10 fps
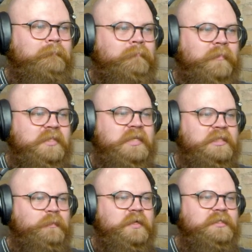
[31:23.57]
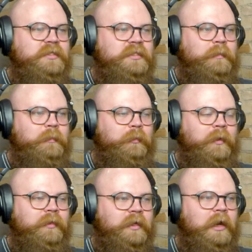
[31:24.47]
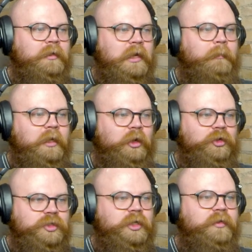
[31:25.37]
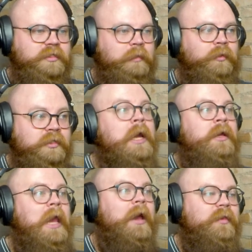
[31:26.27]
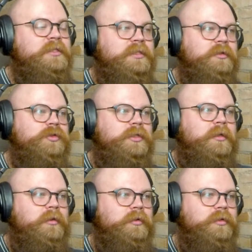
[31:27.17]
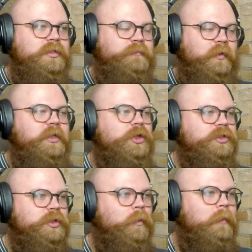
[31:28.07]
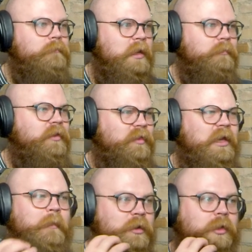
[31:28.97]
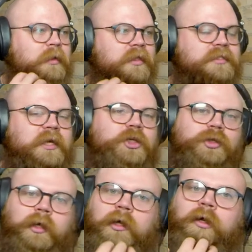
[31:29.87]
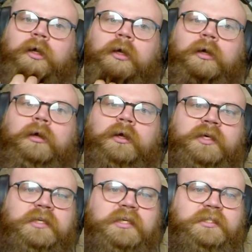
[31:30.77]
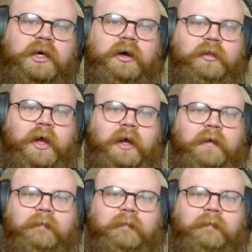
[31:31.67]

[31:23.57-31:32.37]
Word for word: It's not surprising to see people playing the co common characters in all the same place. Yeah, that's those those play charts are what made me think about doing this actually, because I saw that,